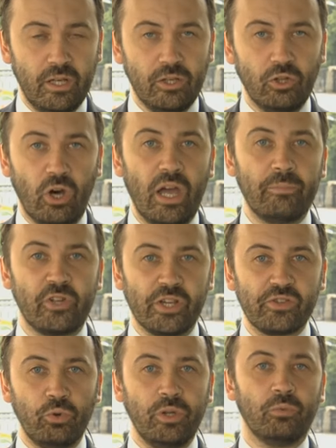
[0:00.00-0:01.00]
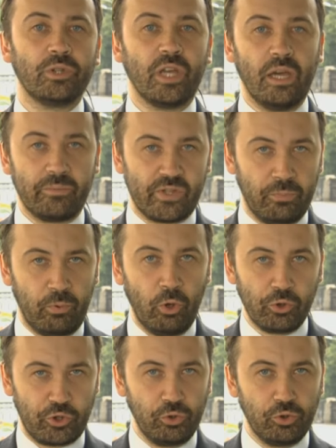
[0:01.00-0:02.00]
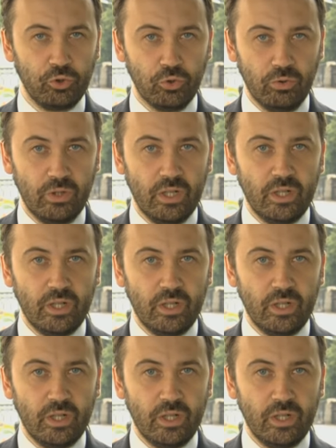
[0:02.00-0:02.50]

You know, I'm just doing what I'm supposed to do.